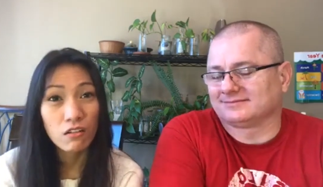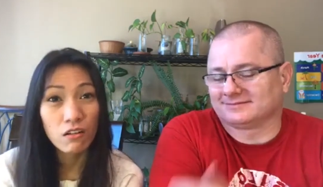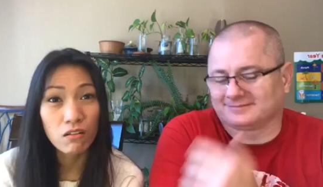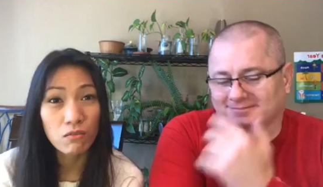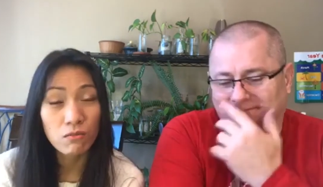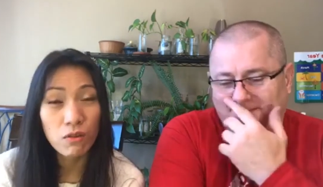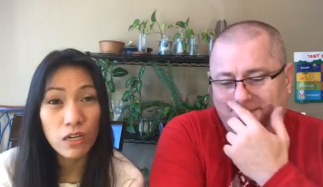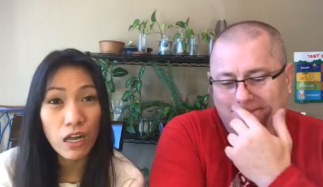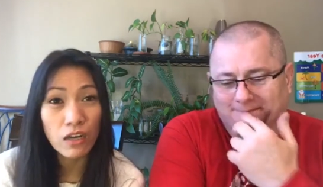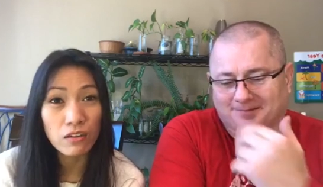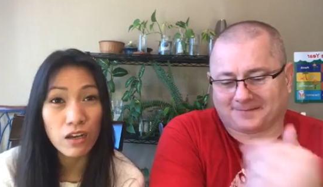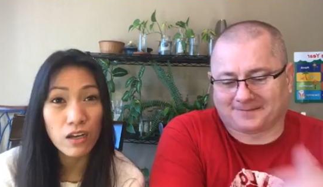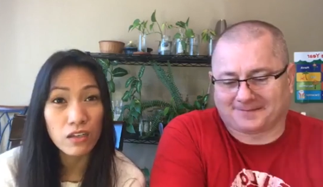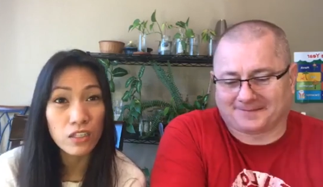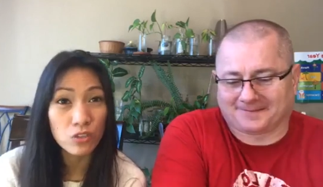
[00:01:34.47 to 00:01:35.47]
Speaker 1: Oh, wala.
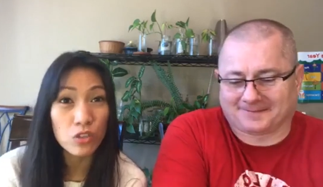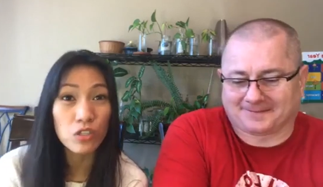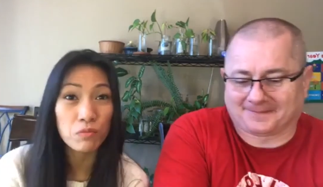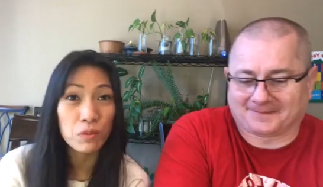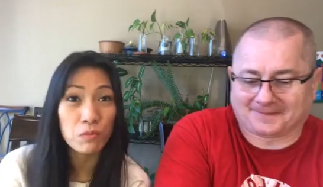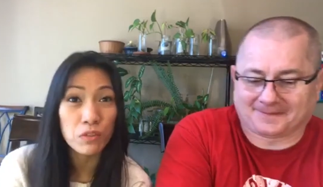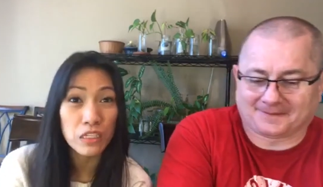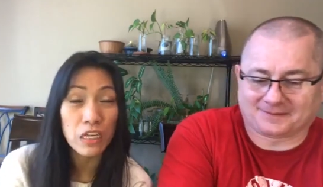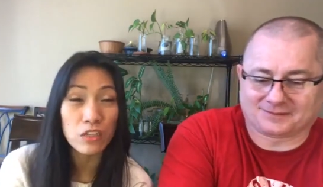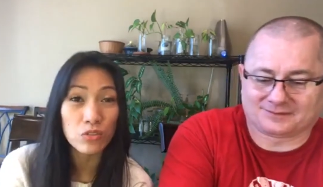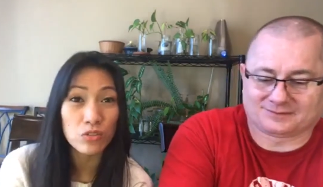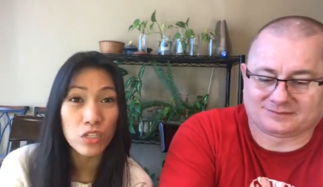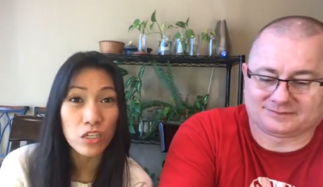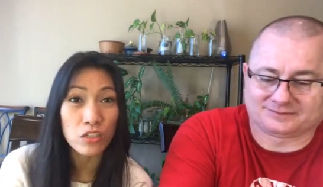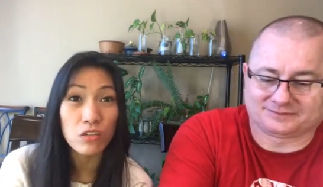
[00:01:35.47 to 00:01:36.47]
Ito ibibigay
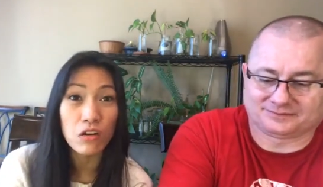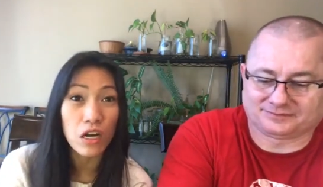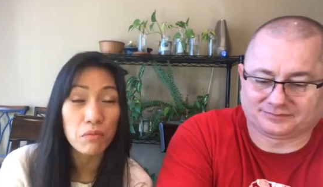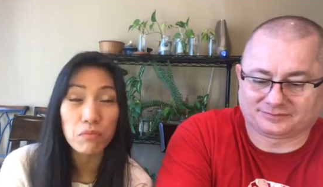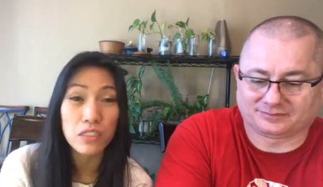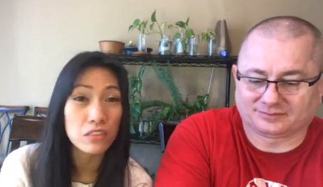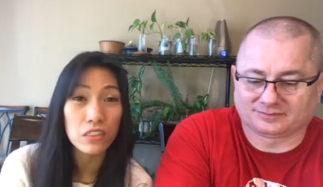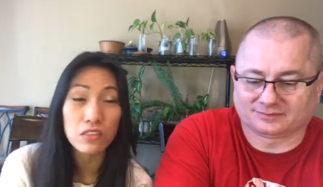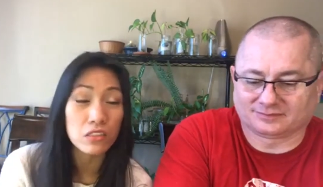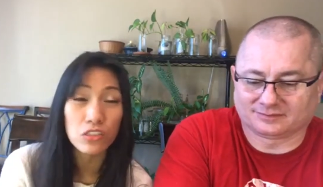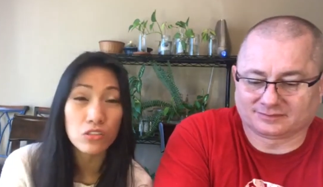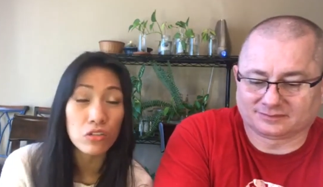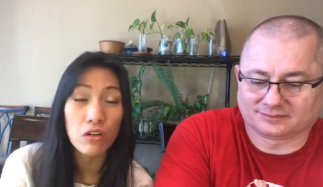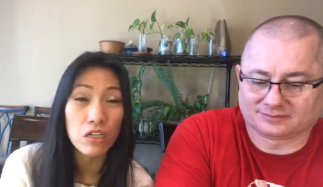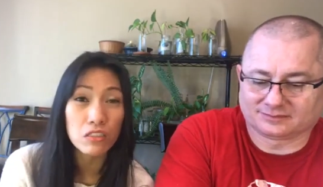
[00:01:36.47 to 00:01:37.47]
ko sa'yo ha, but
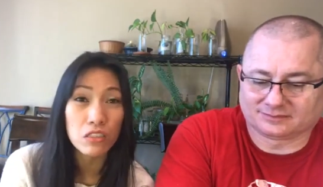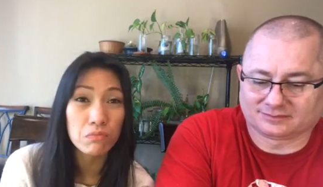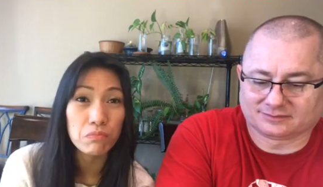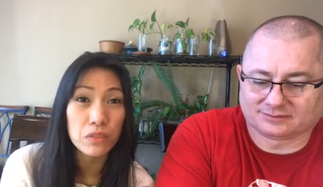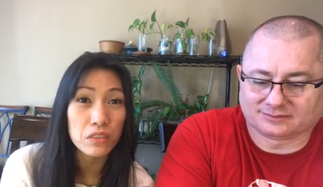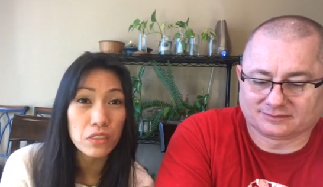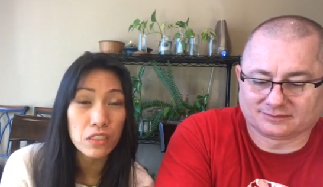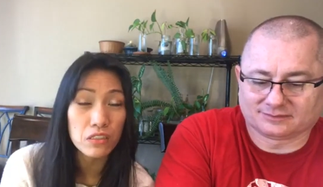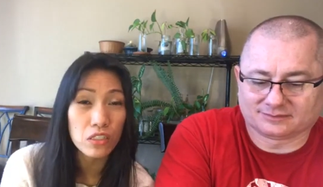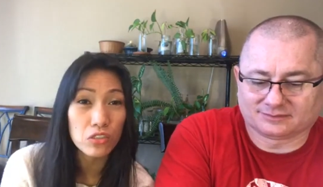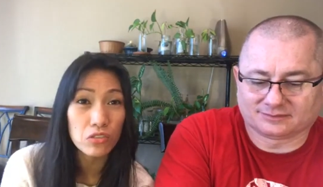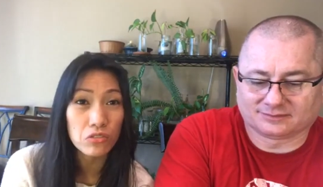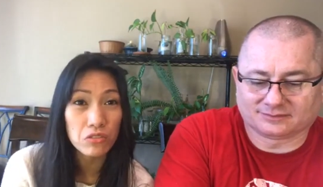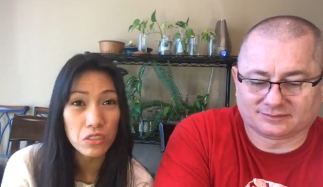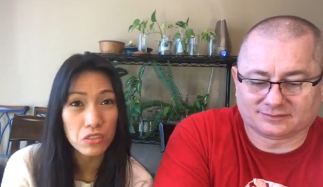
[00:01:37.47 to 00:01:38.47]
there's no 100%
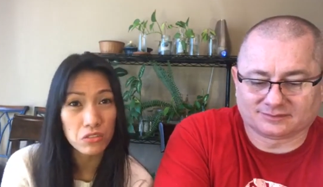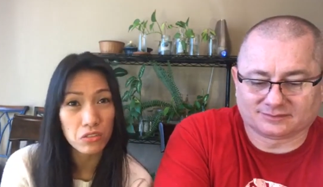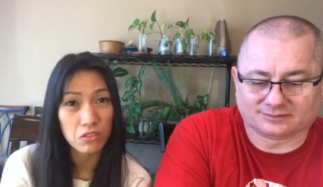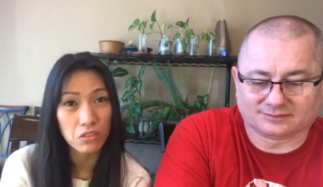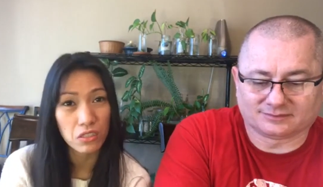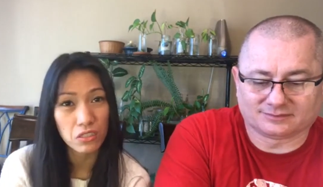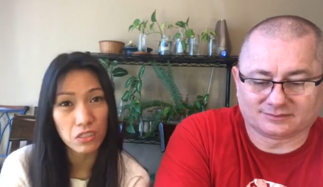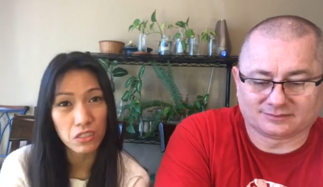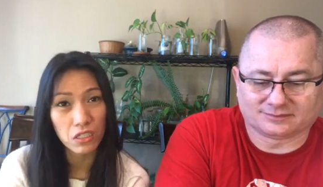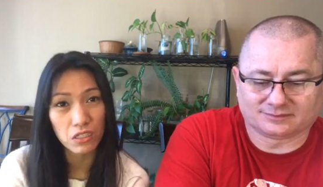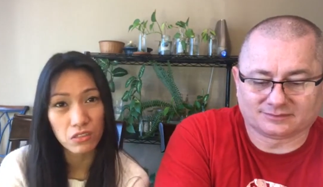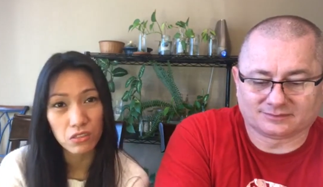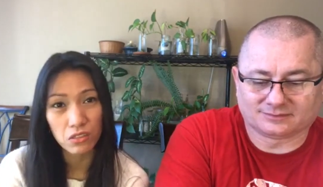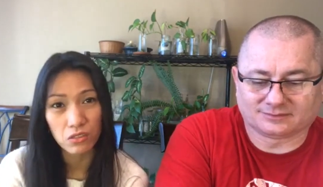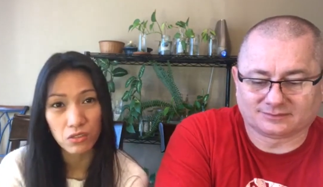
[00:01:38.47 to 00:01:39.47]
assurance you're gonna
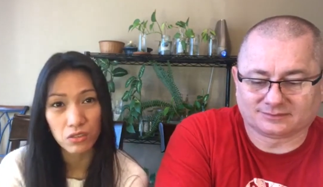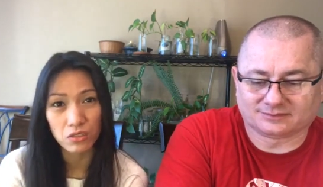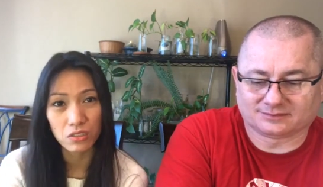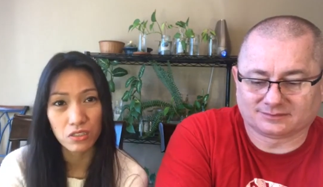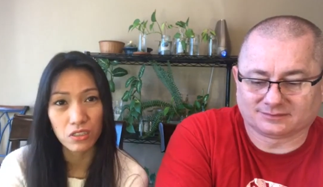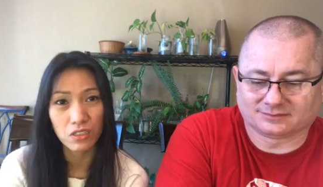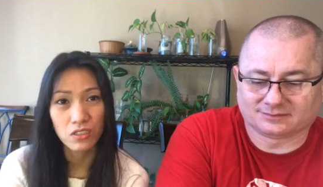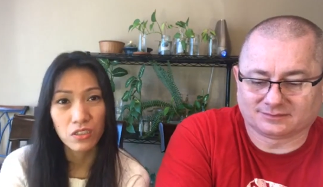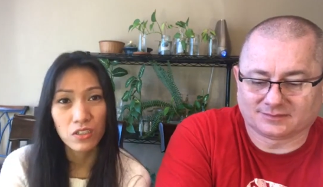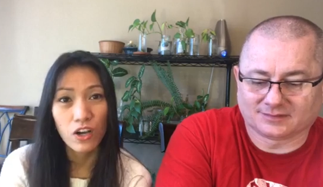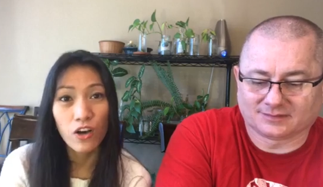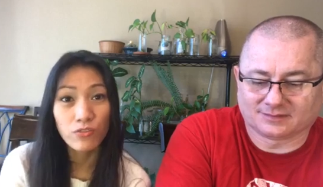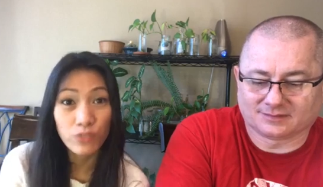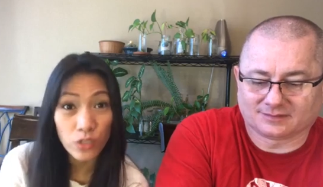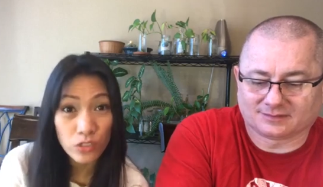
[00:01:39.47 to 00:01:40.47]
get cured.
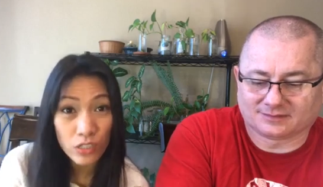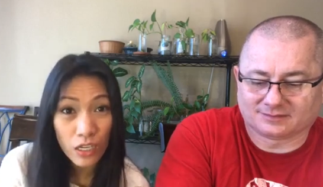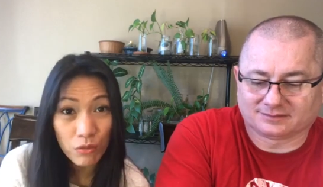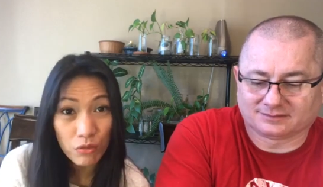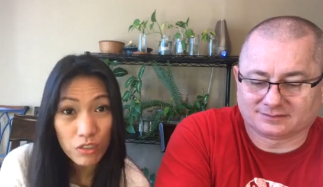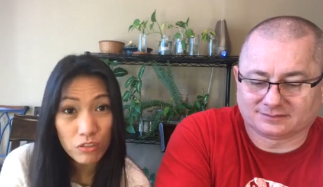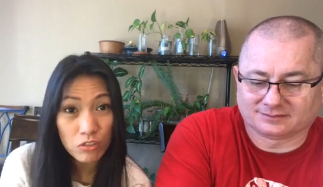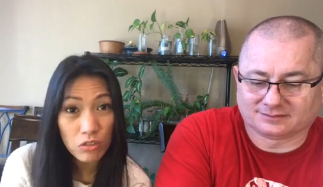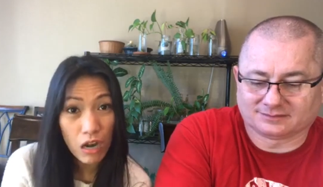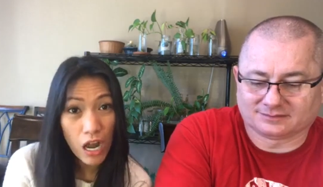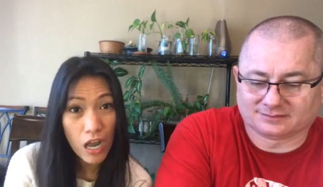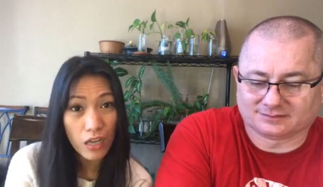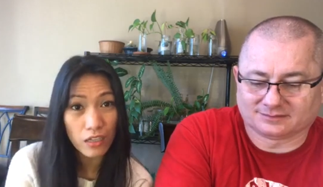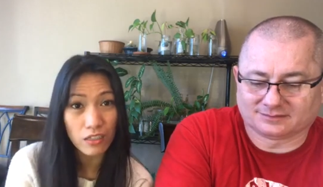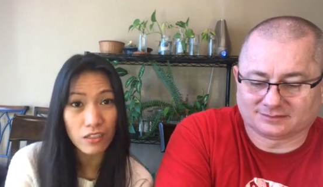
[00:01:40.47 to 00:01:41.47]
Of course, I will
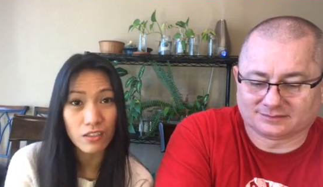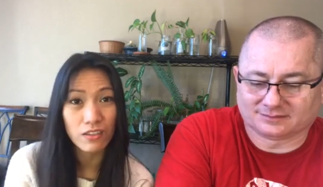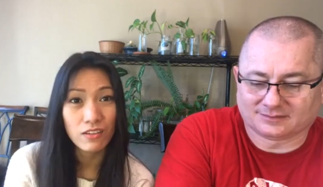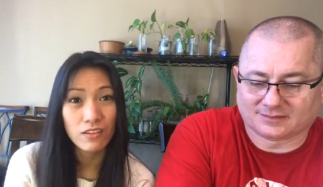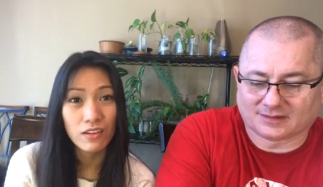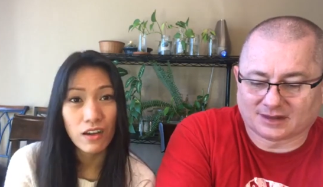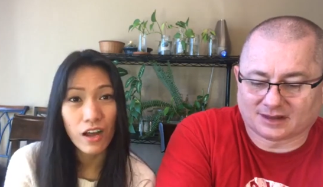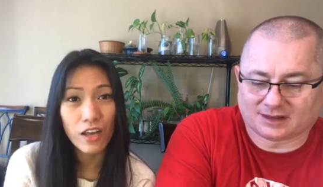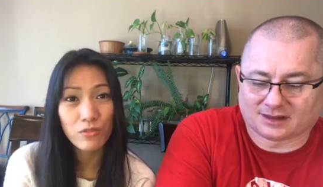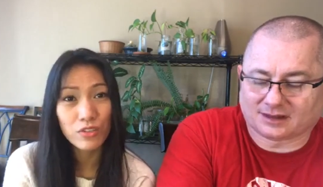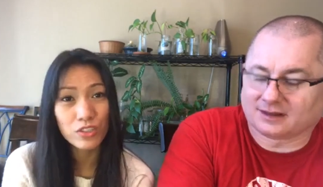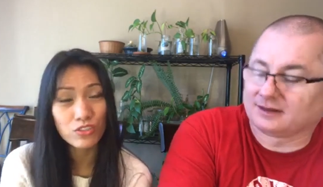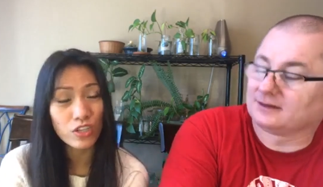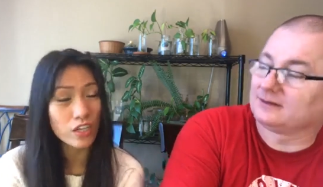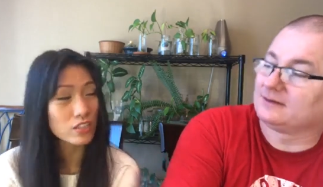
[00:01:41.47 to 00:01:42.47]
try. I
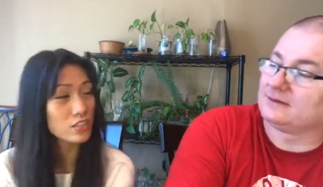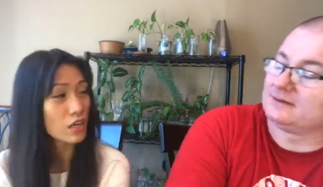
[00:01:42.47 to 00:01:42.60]
will try